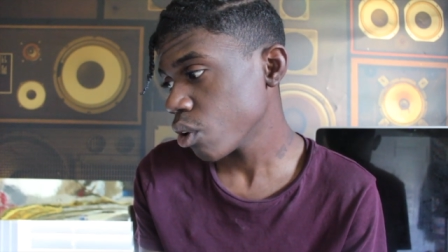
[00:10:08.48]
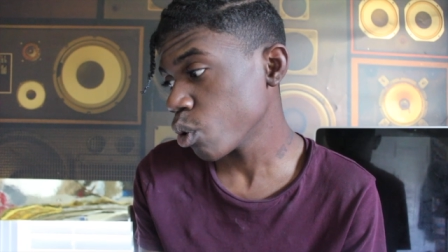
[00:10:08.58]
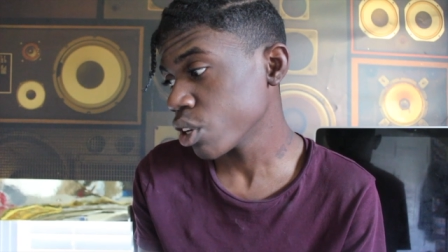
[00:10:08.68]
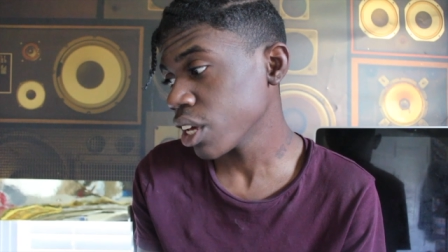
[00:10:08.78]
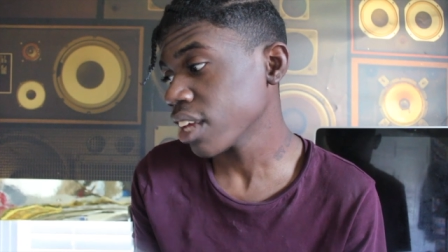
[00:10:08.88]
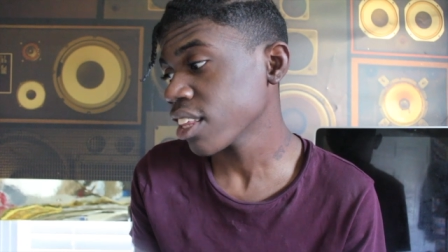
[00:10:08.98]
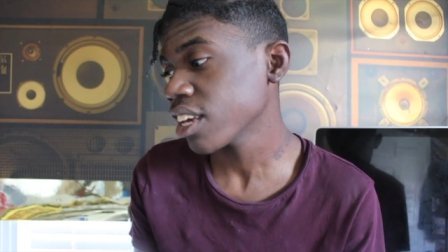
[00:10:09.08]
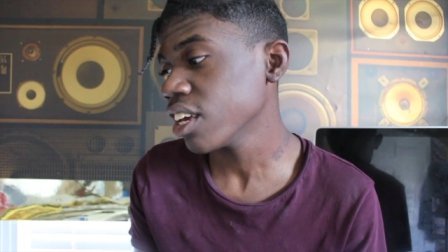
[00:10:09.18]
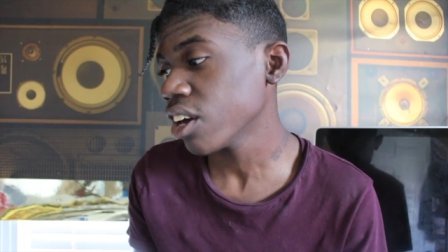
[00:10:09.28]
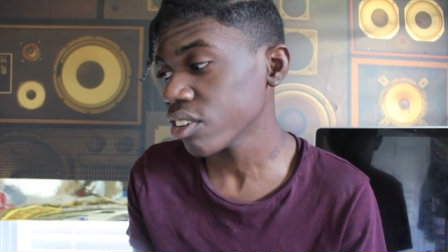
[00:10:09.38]
Or do y'all
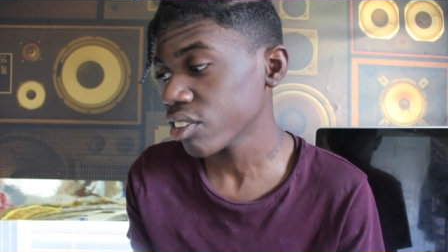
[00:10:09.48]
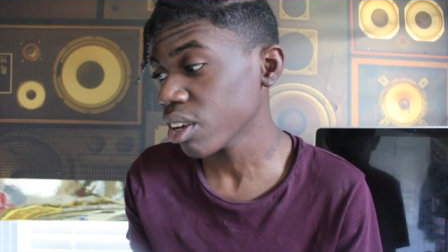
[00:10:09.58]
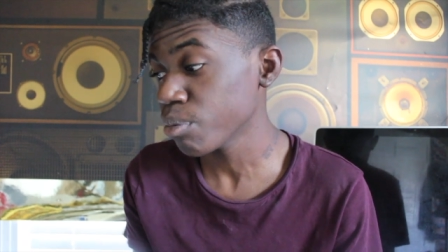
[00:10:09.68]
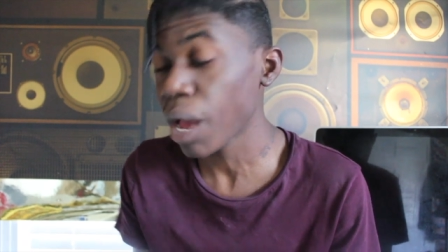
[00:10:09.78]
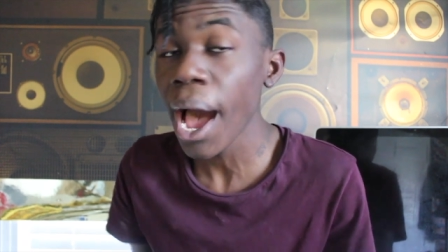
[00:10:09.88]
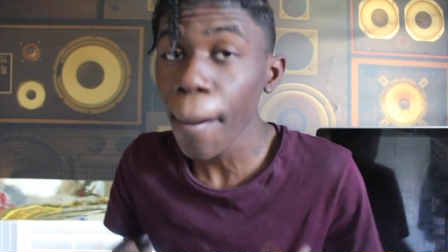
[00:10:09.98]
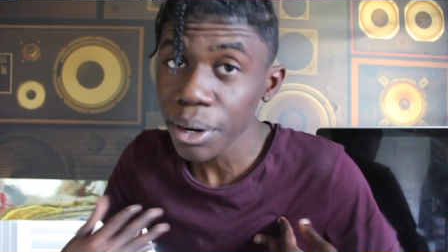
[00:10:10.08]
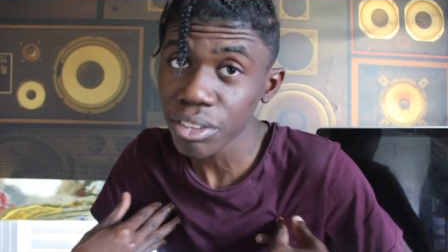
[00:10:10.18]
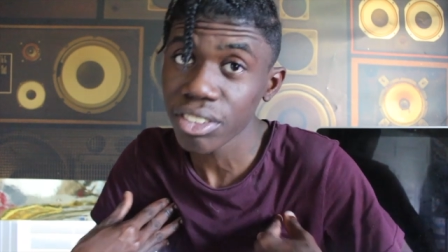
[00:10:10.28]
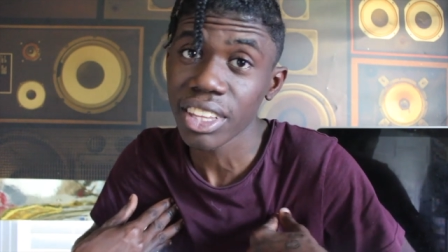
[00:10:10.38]
think he on to something? I
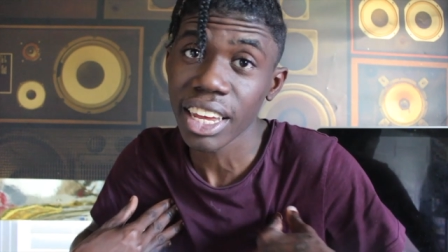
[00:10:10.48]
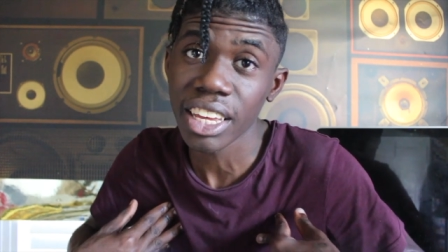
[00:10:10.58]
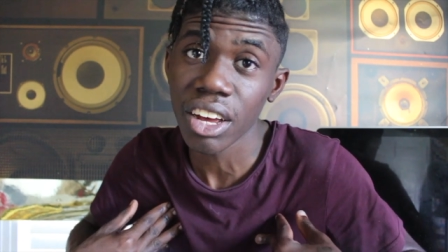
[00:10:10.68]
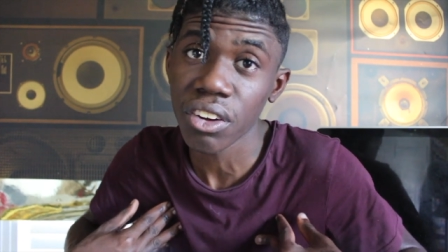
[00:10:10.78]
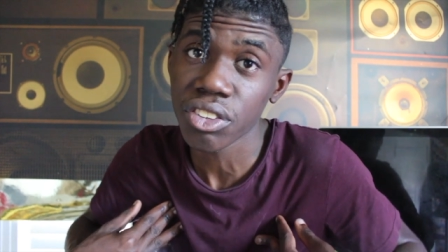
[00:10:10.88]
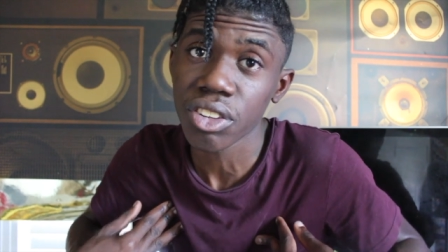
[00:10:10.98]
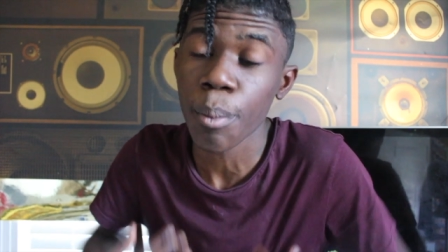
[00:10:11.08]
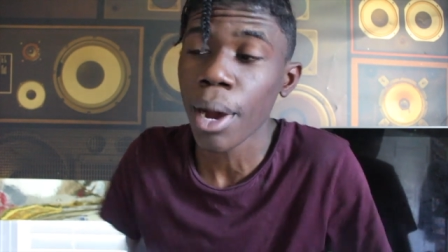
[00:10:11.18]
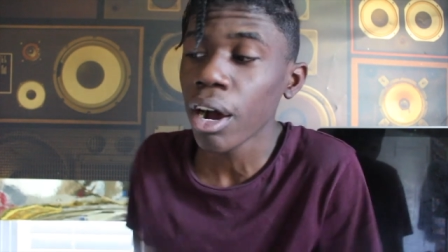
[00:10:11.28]
personally think he on to something.